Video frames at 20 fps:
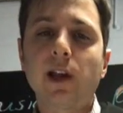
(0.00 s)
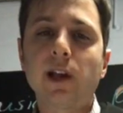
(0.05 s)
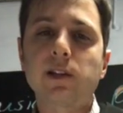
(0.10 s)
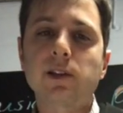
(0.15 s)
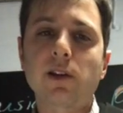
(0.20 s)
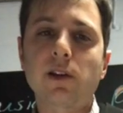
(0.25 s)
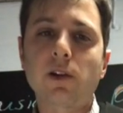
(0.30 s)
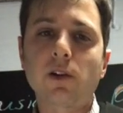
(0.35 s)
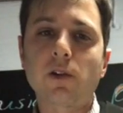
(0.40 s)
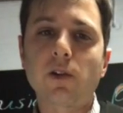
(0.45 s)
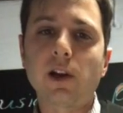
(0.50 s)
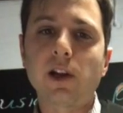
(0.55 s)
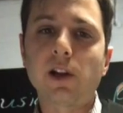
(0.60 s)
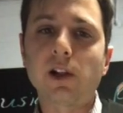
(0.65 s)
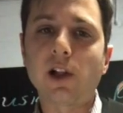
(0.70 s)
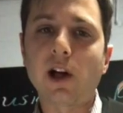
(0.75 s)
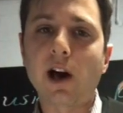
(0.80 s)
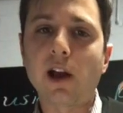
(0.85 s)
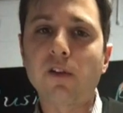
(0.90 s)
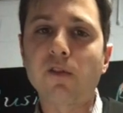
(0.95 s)
That's going to create
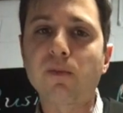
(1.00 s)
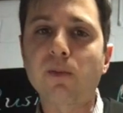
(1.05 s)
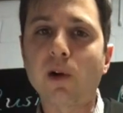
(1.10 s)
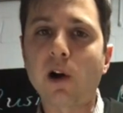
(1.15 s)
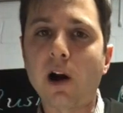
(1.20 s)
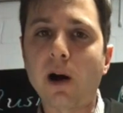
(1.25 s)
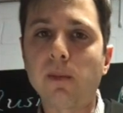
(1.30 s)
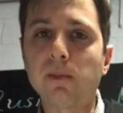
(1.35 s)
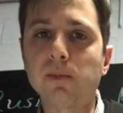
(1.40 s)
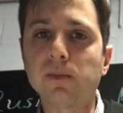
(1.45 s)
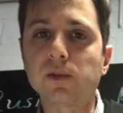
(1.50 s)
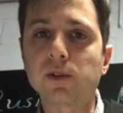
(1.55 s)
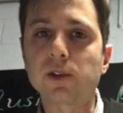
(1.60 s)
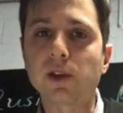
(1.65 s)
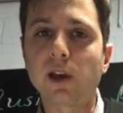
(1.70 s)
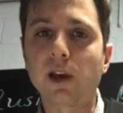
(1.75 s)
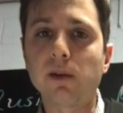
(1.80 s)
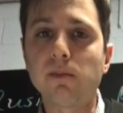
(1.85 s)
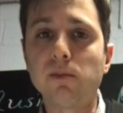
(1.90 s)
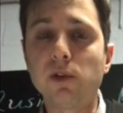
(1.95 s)
a lot of problems
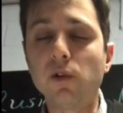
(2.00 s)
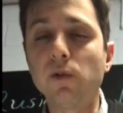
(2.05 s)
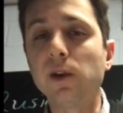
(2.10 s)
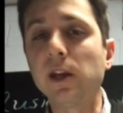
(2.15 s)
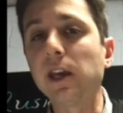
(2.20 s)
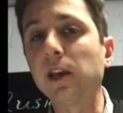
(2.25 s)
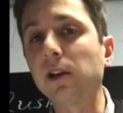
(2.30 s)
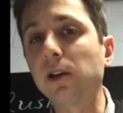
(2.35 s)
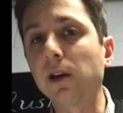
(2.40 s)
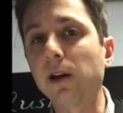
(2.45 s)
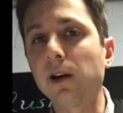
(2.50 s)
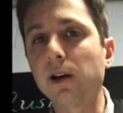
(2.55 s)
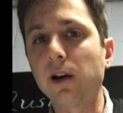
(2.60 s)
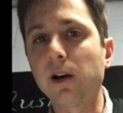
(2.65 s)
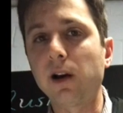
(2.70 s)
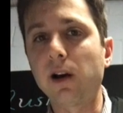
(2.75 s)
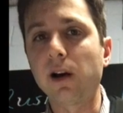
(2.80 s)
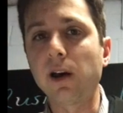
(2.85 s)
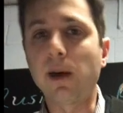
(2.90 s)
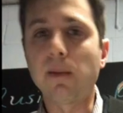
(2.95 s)
and muting
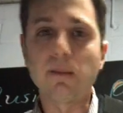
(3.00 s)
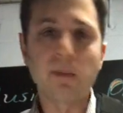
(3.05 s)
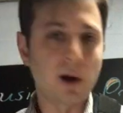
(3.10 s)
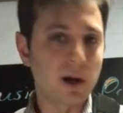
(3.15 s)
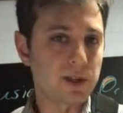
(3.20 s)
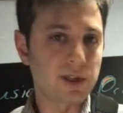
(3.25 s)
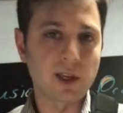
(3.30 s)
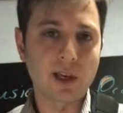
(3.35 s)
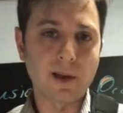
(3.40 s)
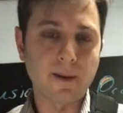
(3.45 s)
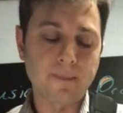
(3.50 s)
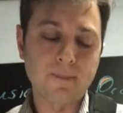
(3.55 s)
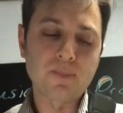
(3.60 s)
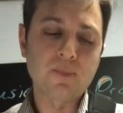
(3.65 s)
and buzzing.